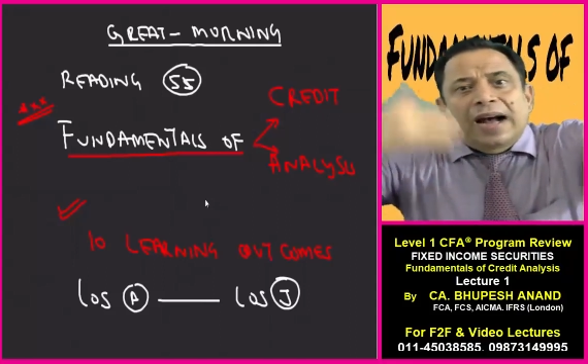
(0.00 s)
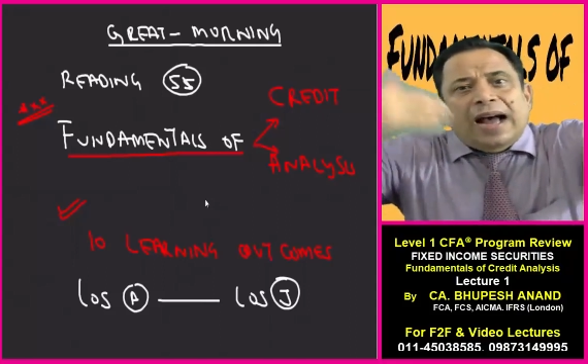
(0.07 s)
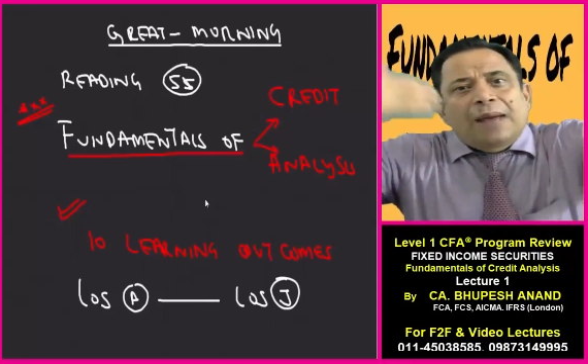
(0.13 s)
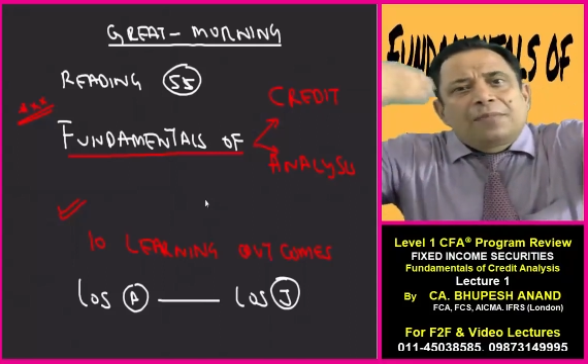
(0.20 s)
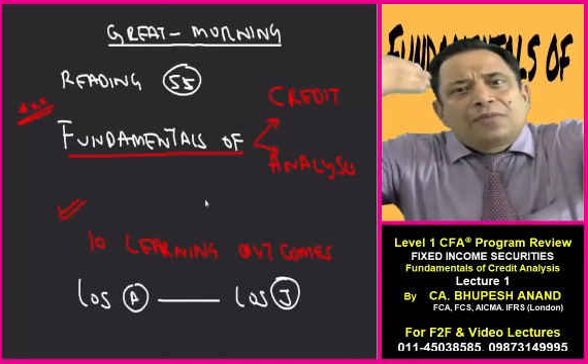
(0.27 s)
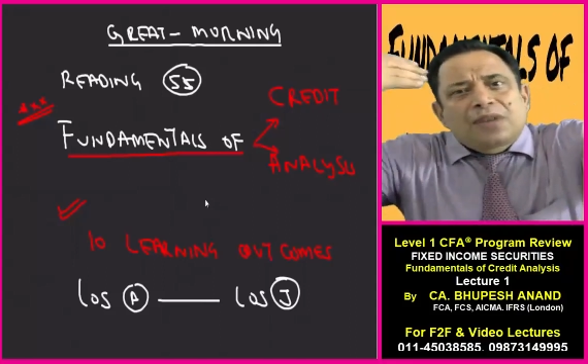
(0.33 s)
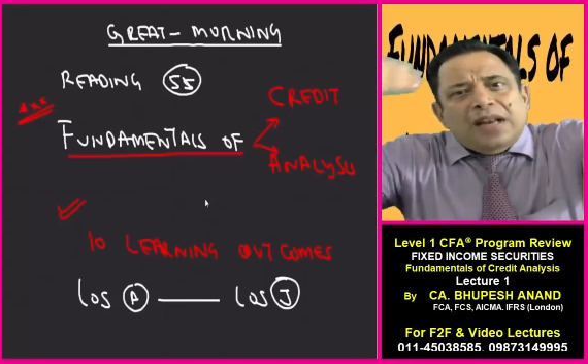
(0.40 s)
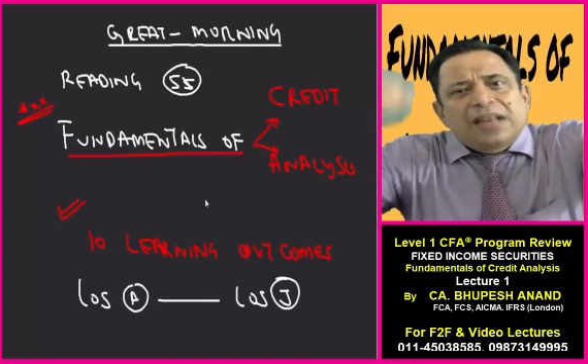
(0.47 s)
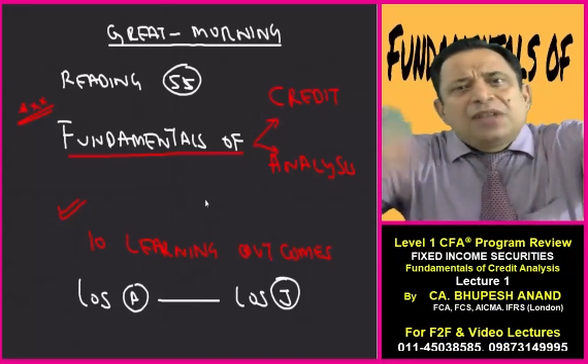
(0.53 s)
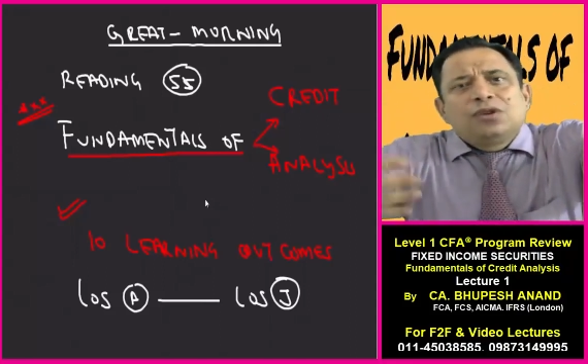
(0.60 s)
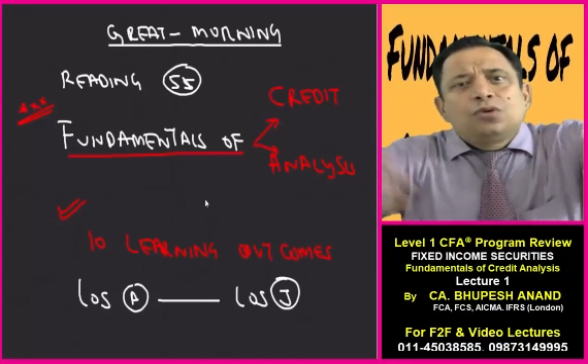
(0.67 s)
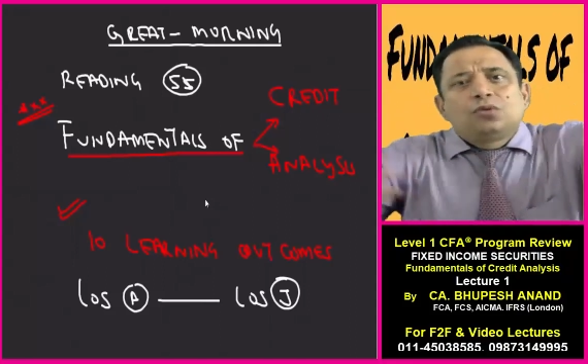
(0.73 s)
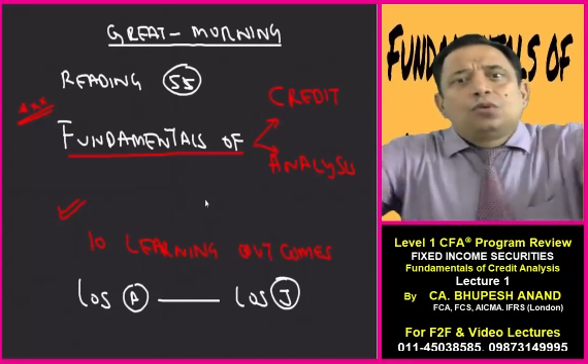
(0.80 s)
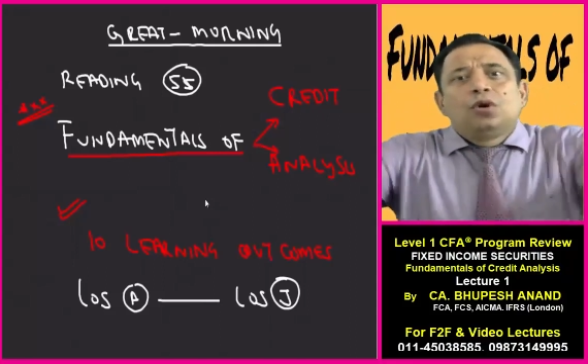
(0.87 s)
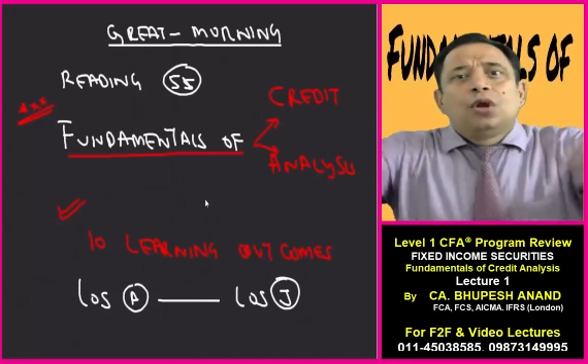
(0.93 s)
I'm telling
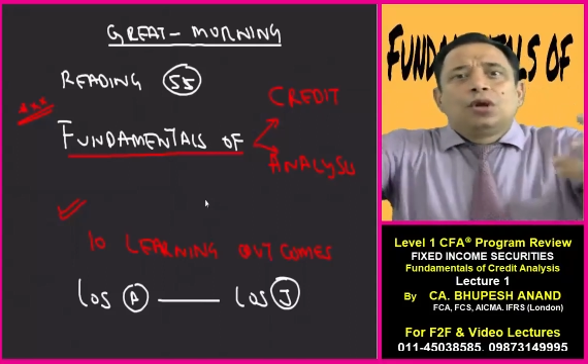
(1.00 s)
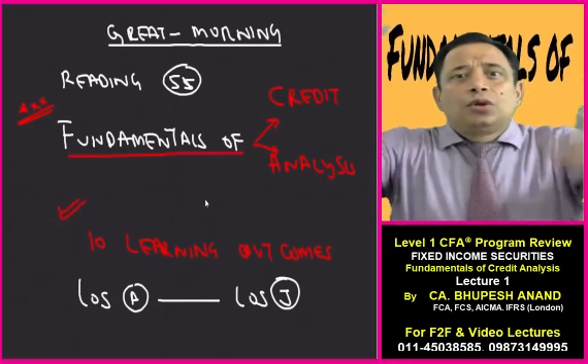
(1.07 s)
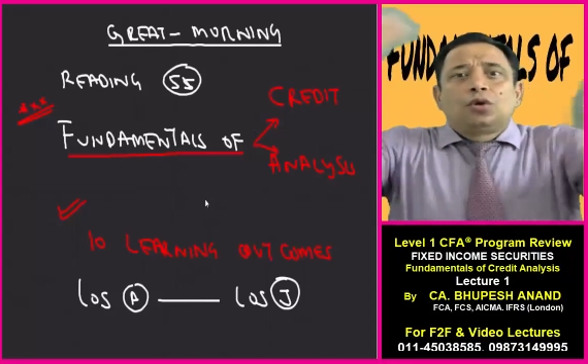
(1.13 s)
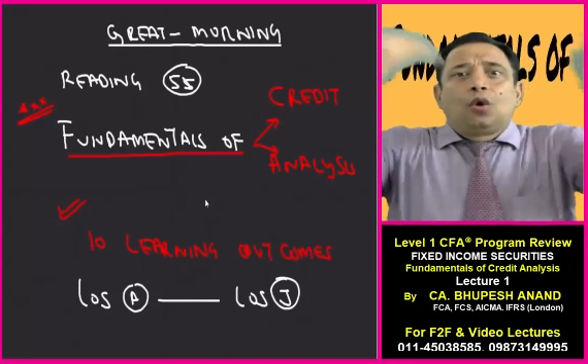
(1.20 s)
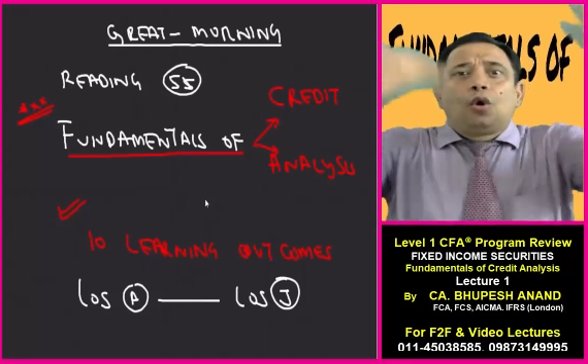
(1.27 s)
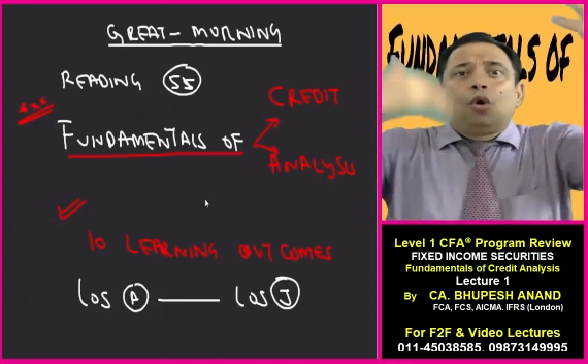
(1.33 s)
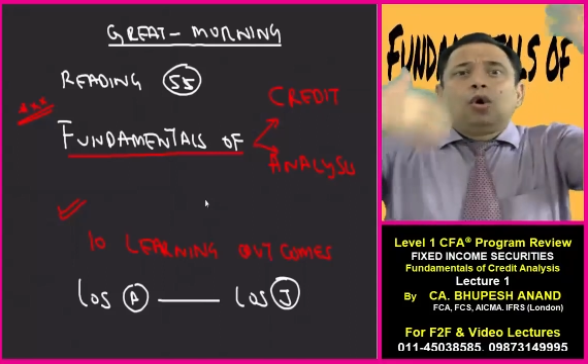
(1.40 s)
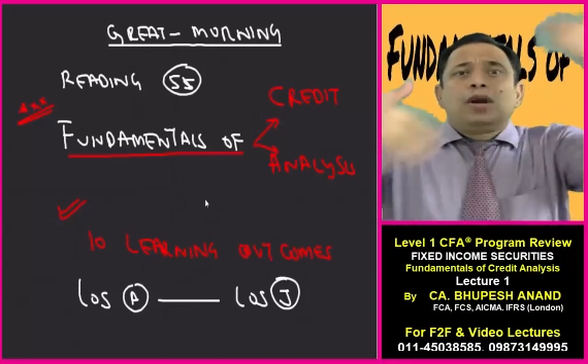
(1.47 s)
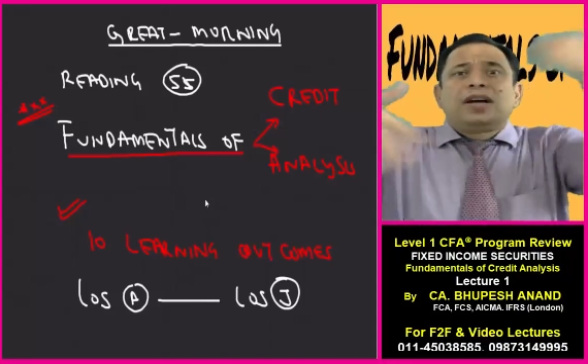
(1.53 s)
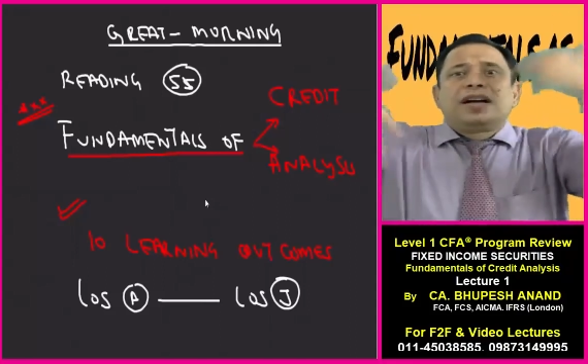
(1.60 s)
you, the whole